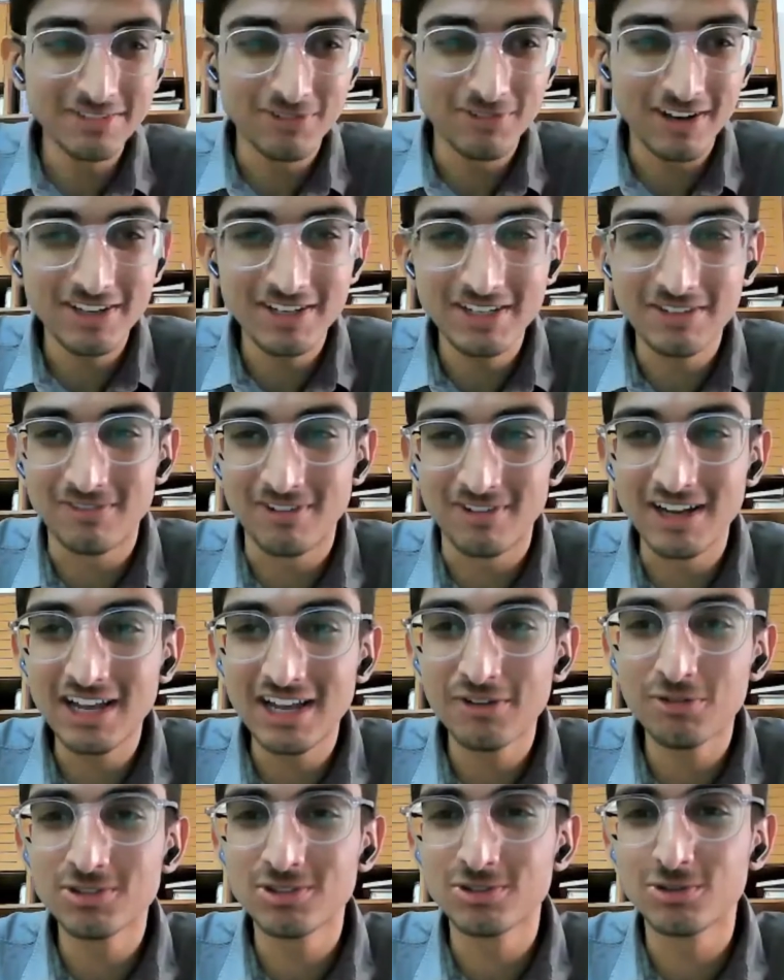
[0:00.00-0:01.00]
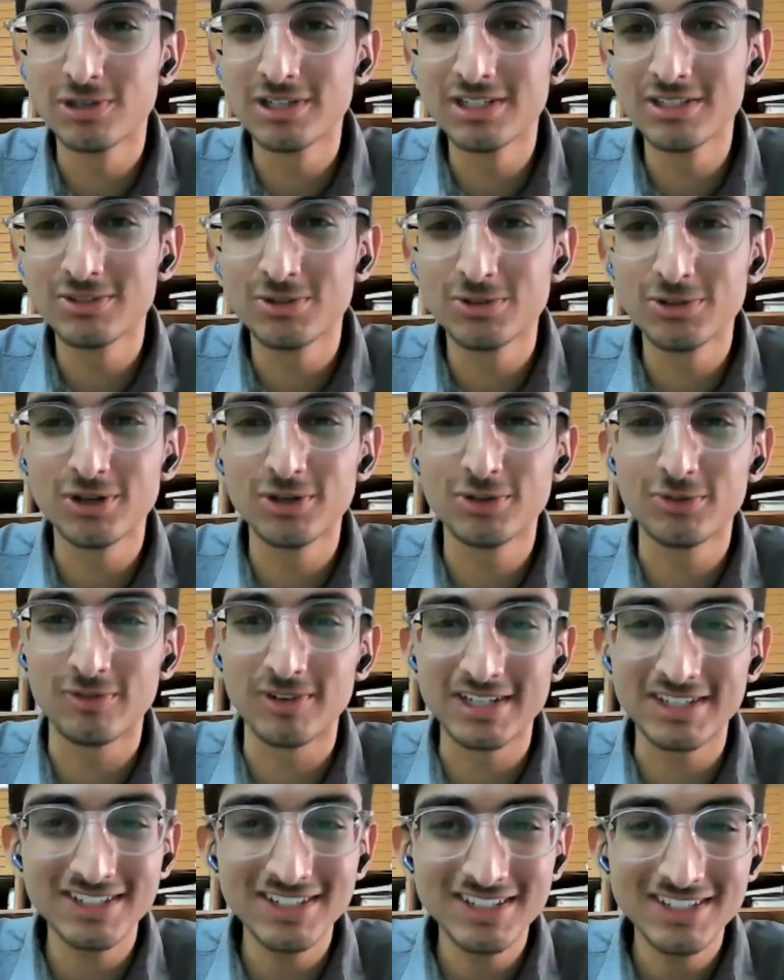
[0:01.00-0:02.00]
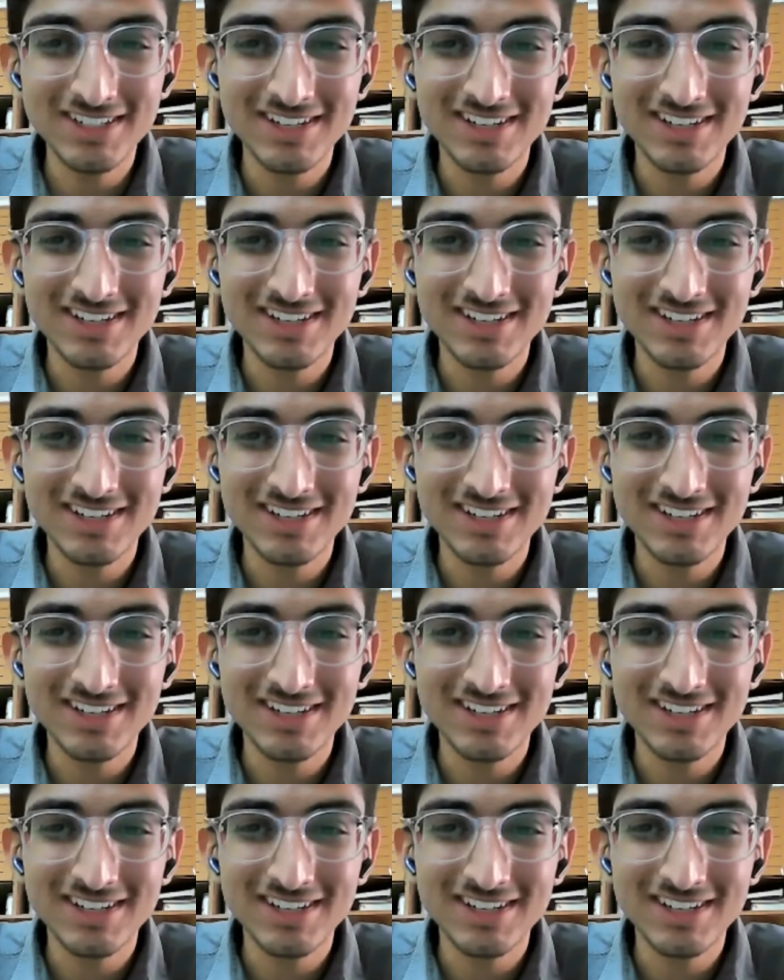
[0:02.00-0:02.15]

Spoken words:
while I was going through your Twitter,